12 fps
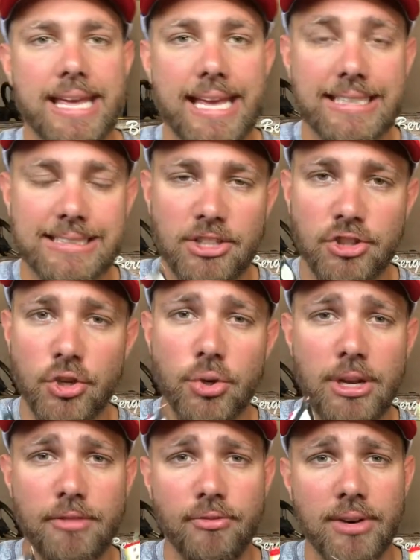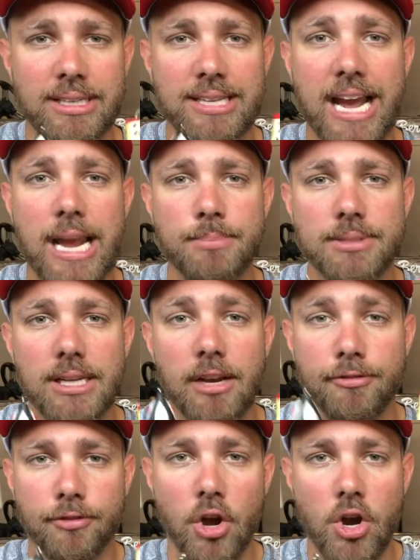is the two different types
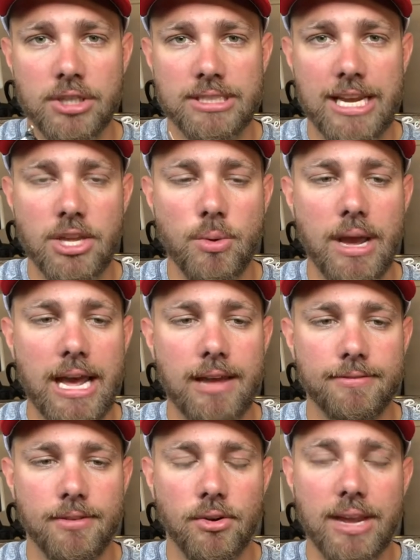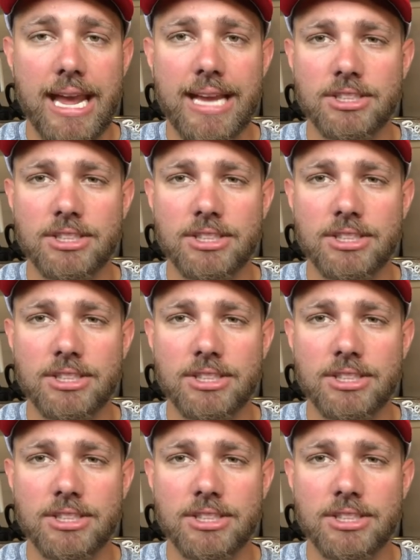of frogs that you have, okay?